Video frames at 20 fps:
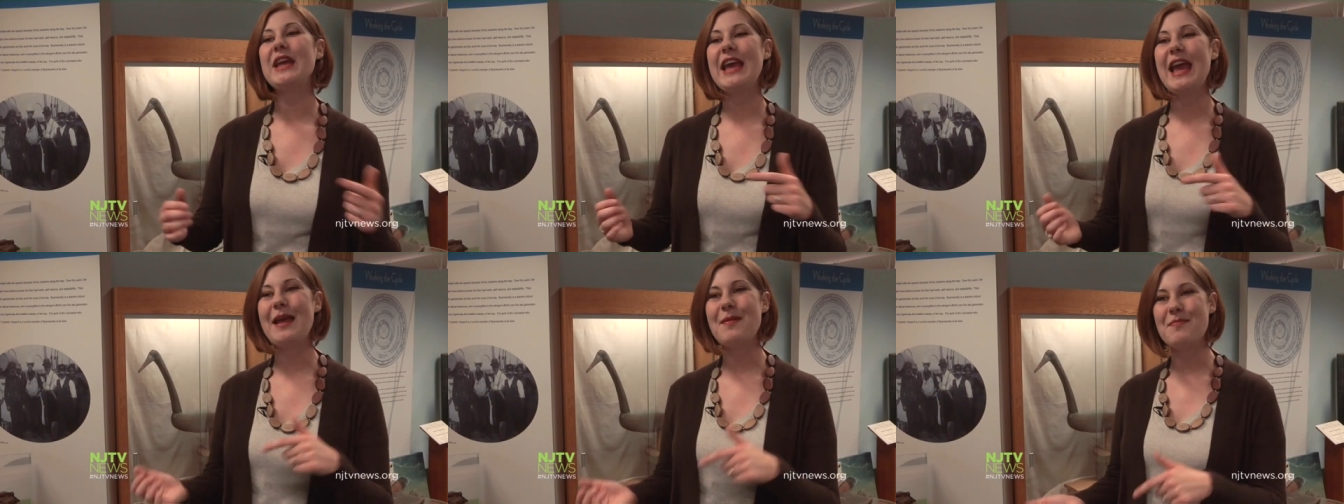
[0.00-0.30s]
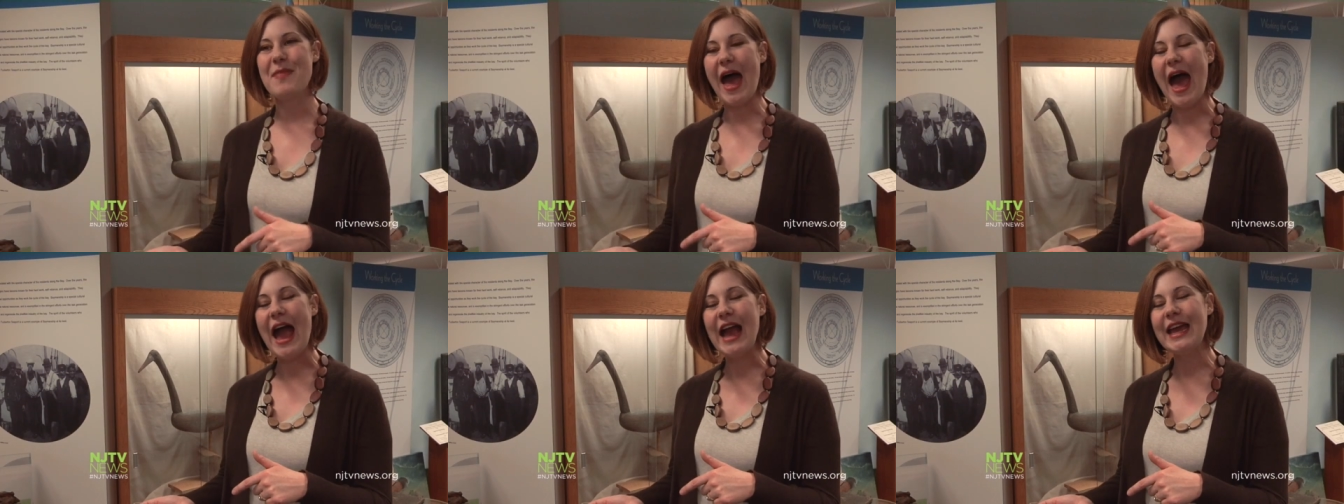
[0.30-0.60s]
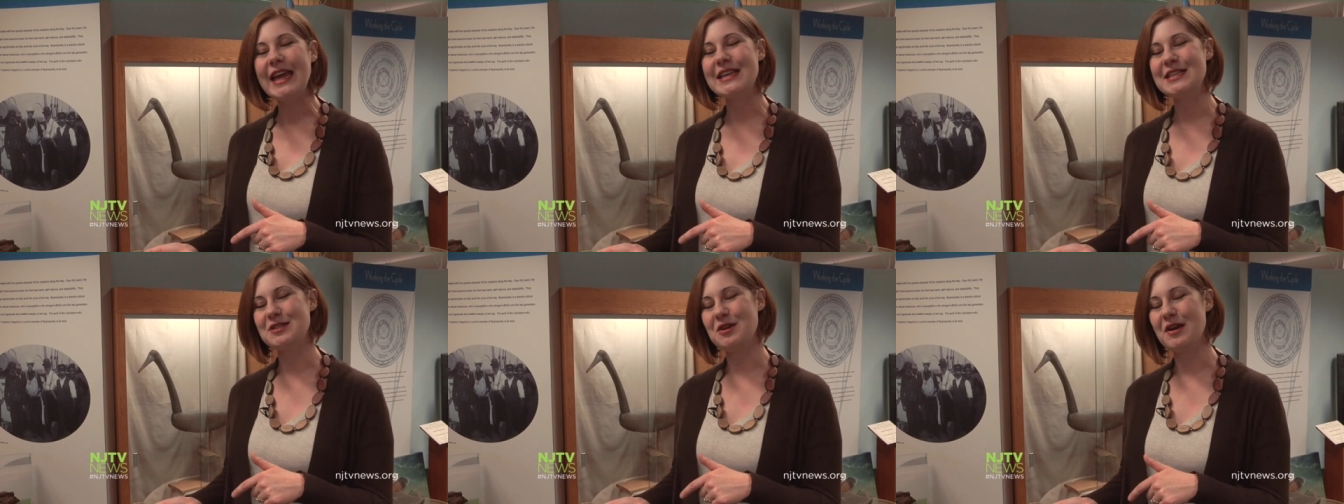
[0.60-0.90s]
he came
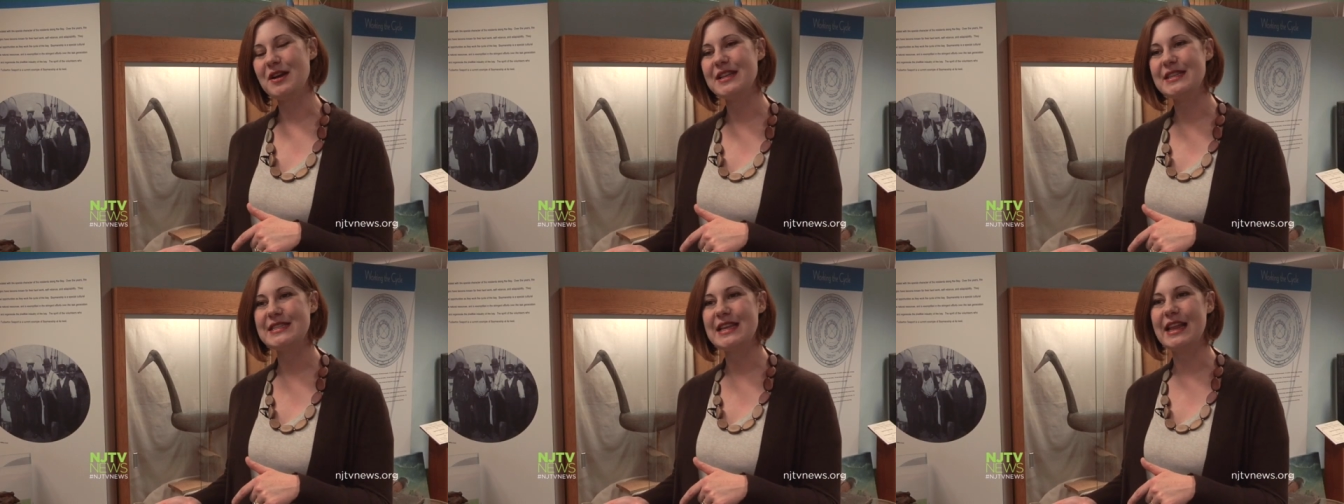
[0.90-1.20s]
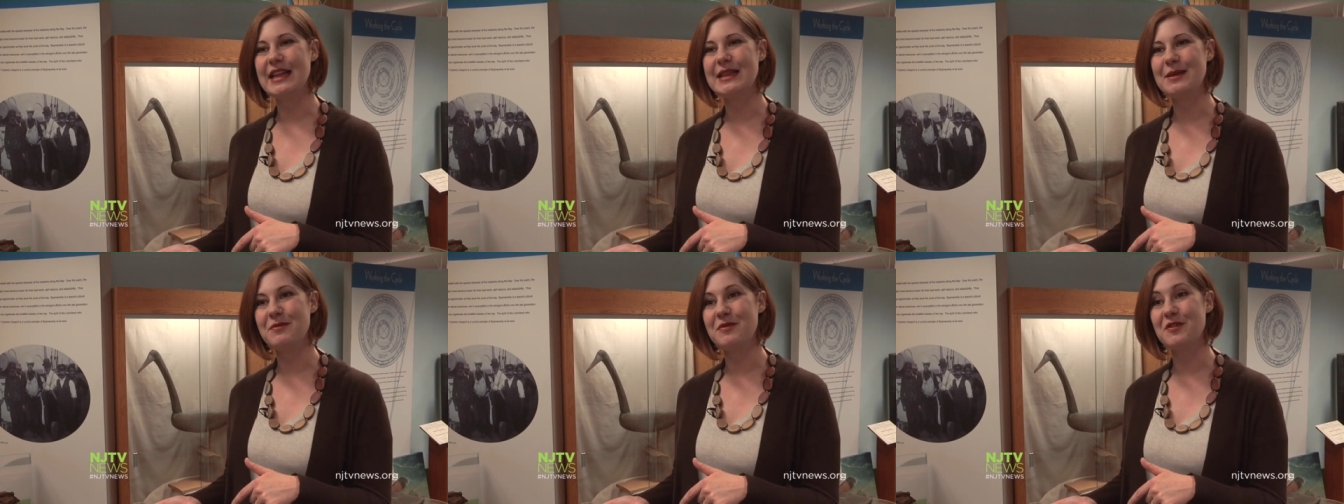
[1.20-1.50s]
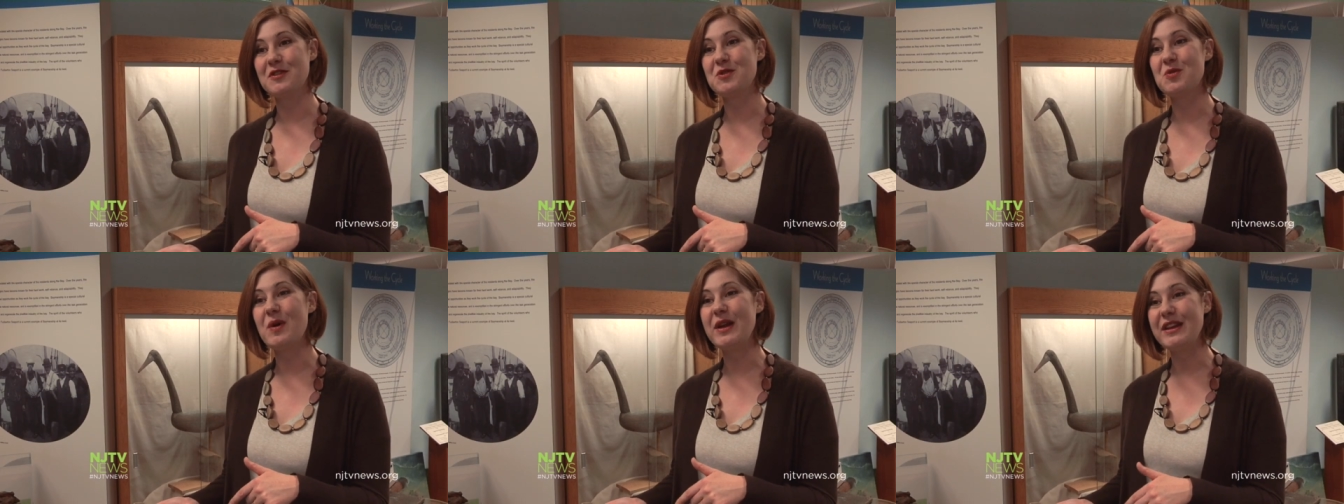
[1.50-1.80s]
back, he started selling them
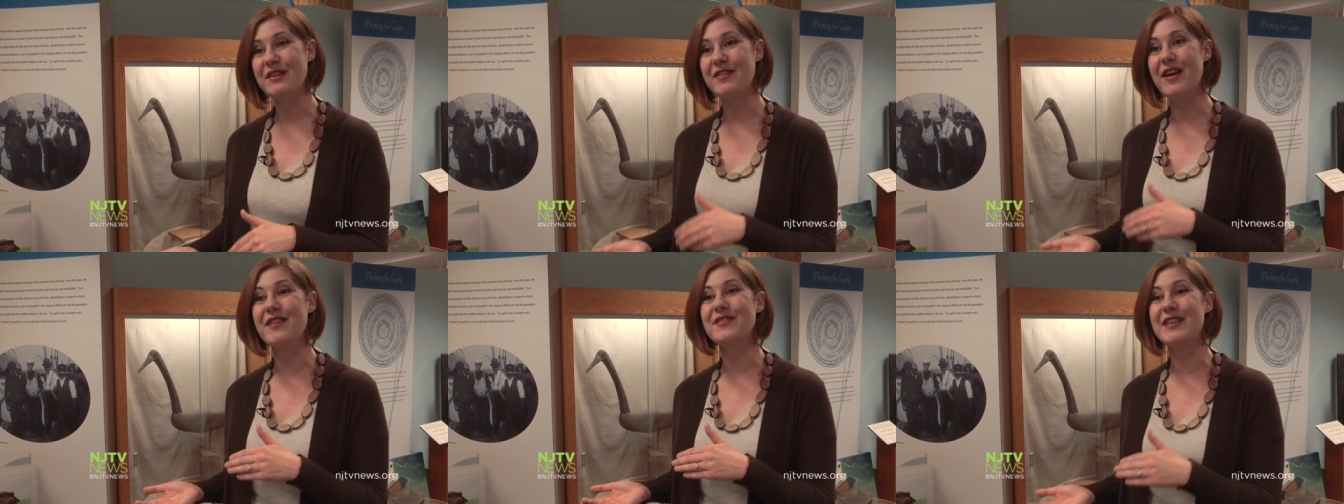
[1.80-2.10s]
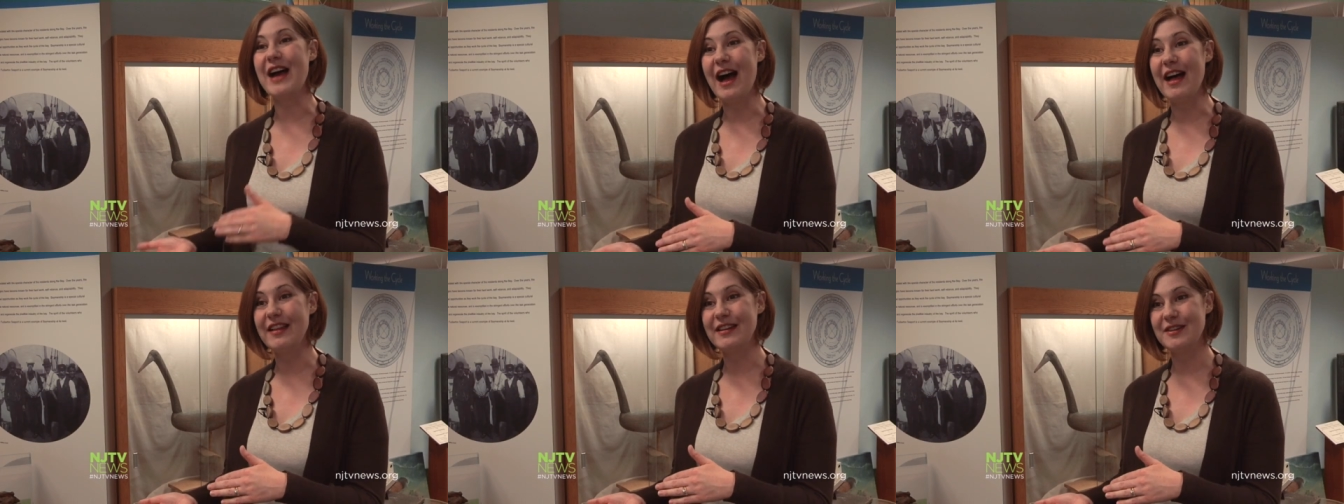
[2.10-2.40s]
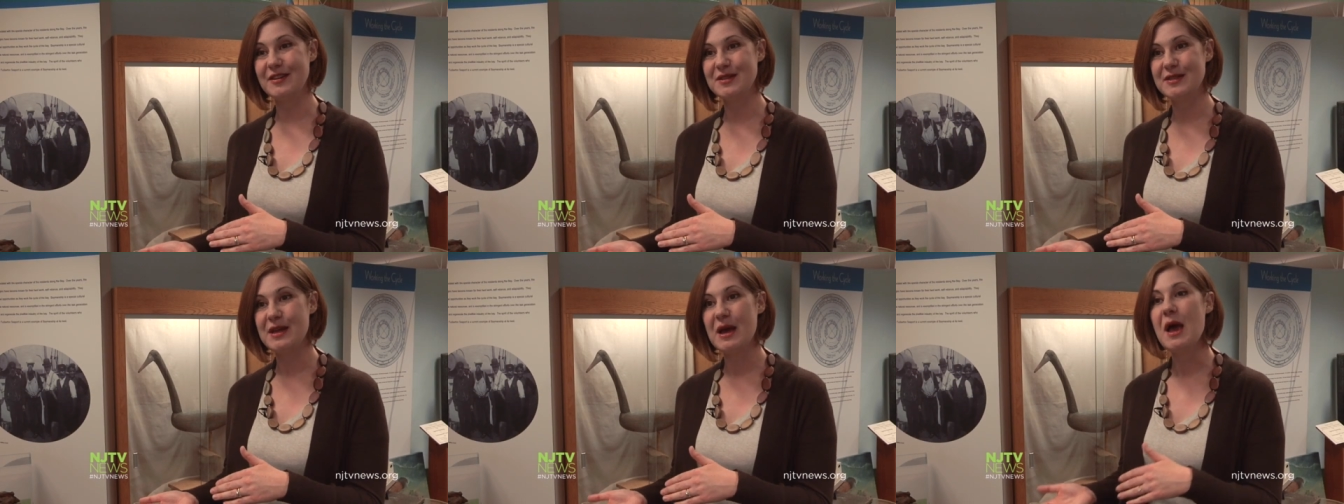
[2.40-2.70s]
for
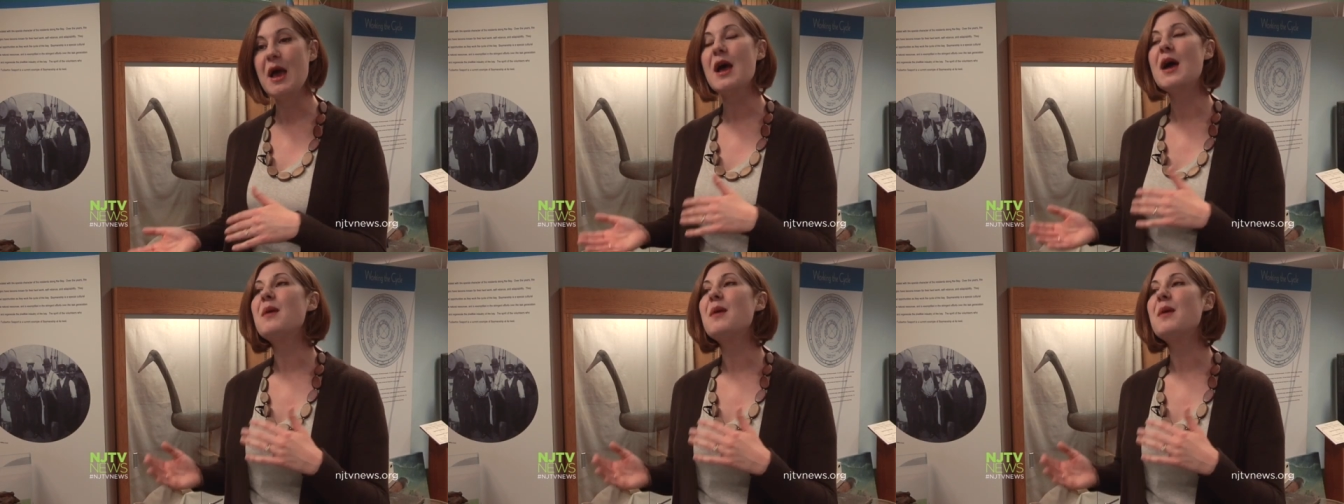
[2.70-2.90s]
$25